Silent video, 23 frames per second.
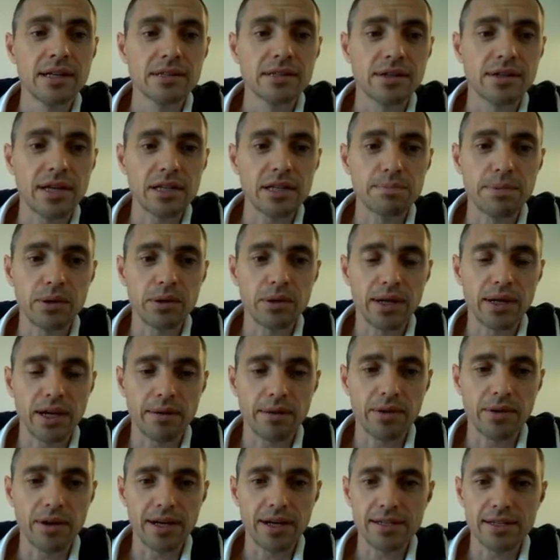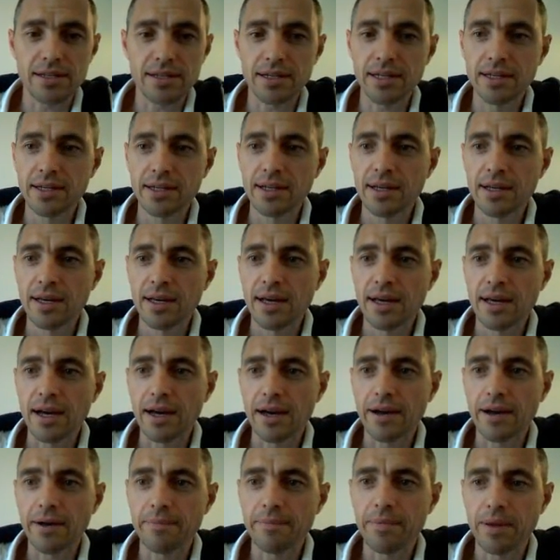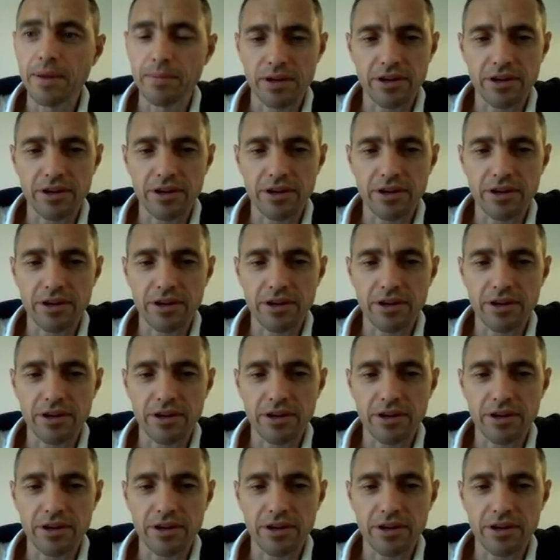So it's building up nicely, um,